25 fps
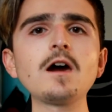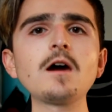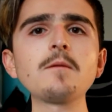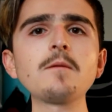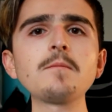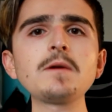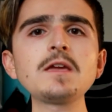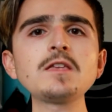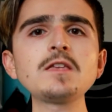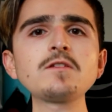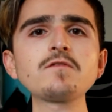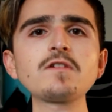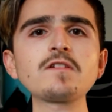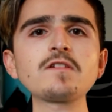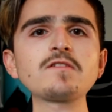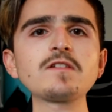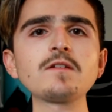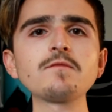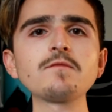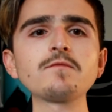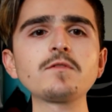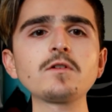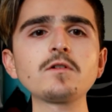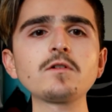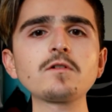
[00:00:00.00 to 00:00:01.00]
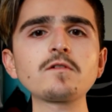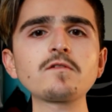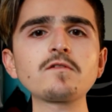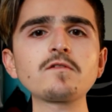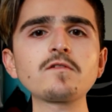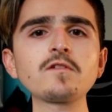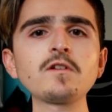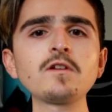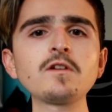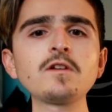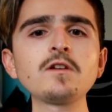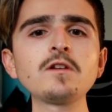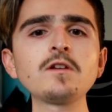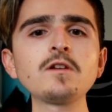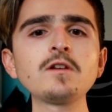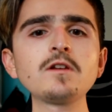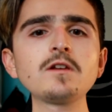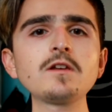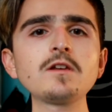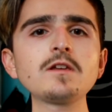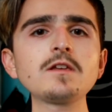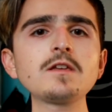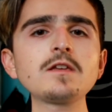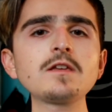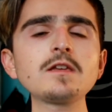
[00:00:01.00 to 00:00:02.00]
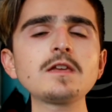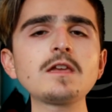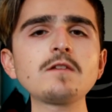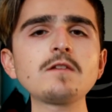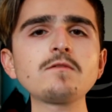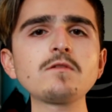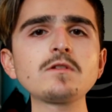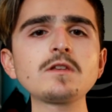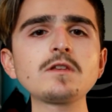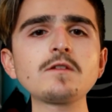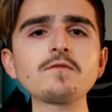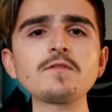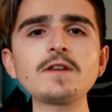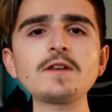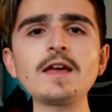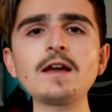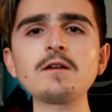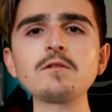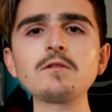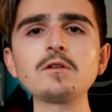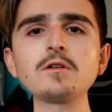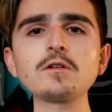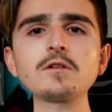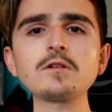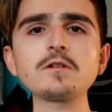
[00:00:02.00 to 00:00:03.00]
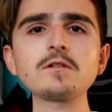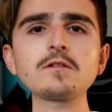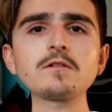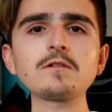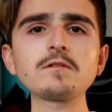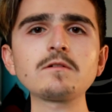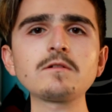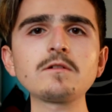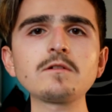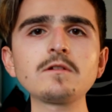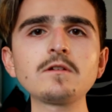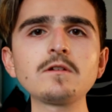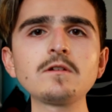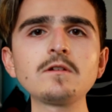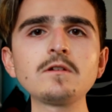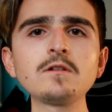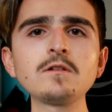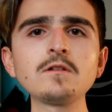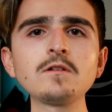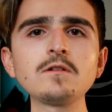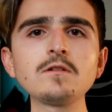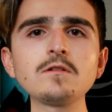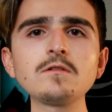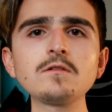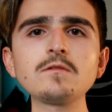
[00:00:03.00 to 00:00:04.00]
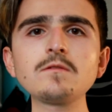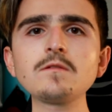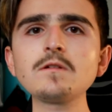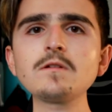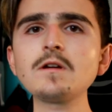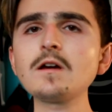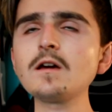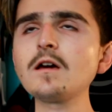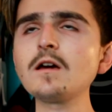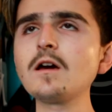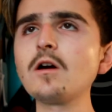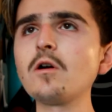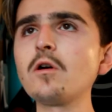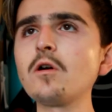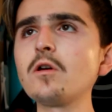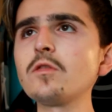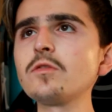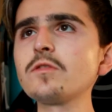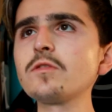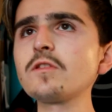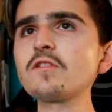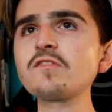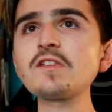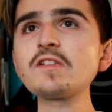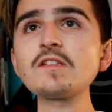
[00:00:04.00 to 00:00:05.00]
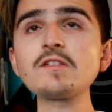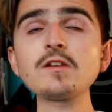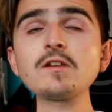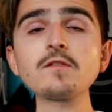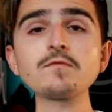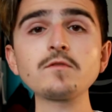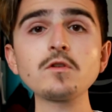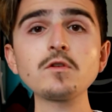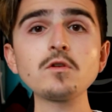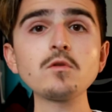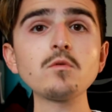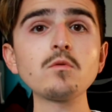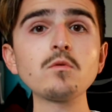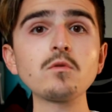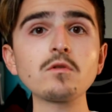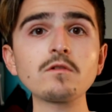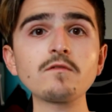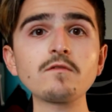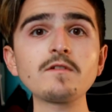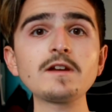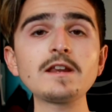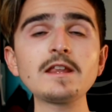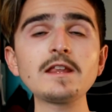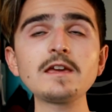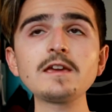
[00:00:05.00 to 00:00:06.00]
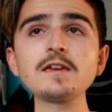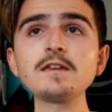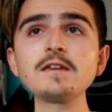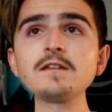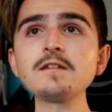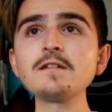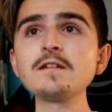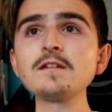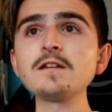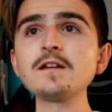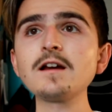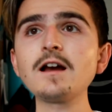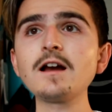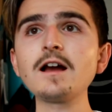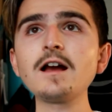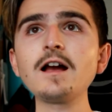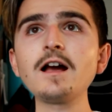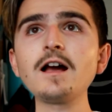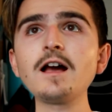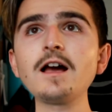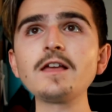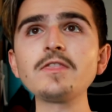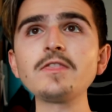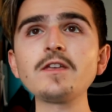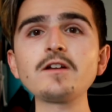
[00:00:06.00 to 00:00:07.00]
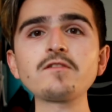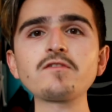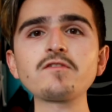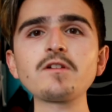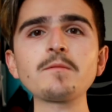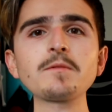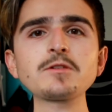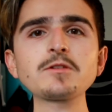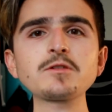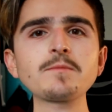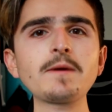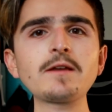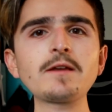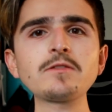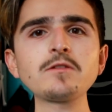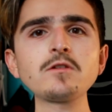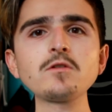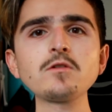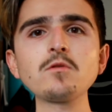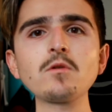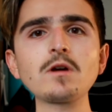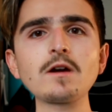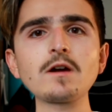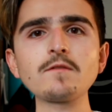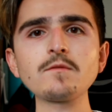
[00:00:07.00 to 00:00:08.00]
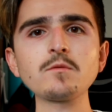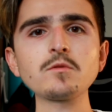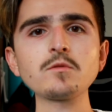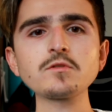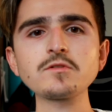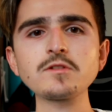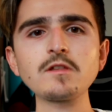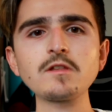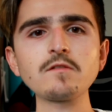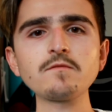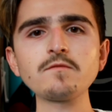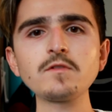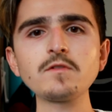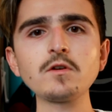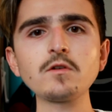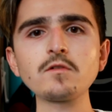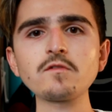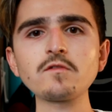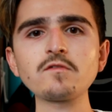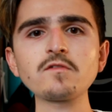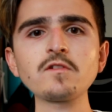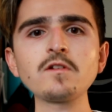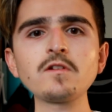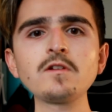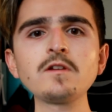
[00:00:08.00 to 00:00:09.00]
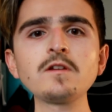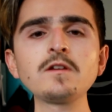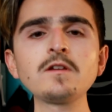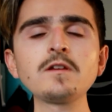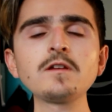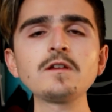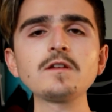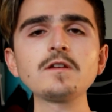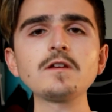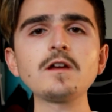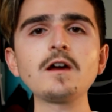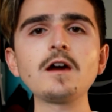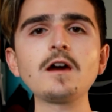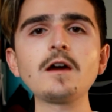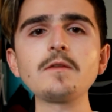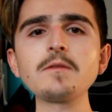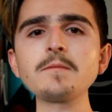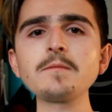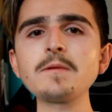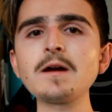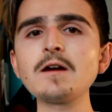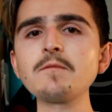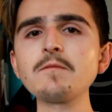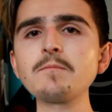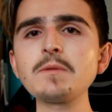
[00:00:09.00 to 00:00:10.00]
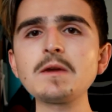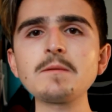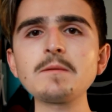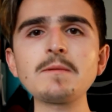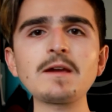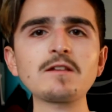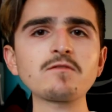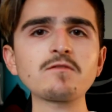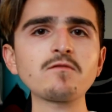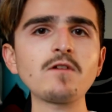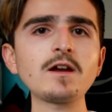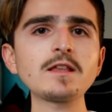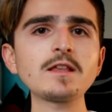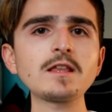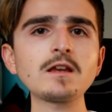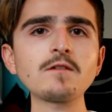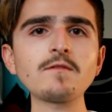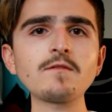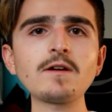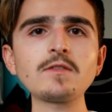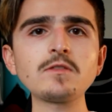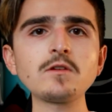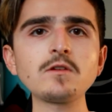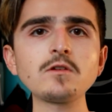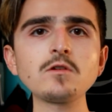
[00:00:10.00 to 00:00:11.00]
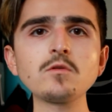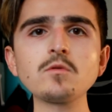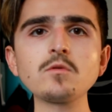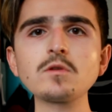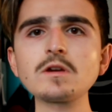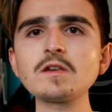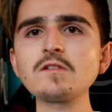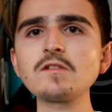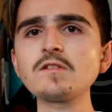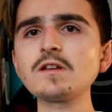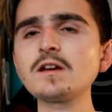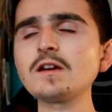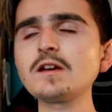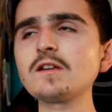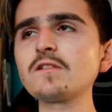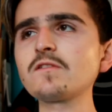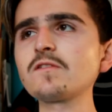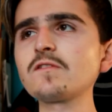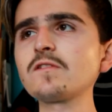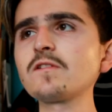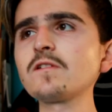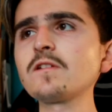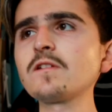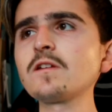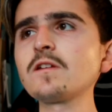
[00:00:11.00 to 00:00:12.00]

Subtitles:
Interesting vlogs. Gives you a different outlook on the city of New York, really. I know so much about New York, I've watched his vlogs. The amount of BMX riding around New York he does,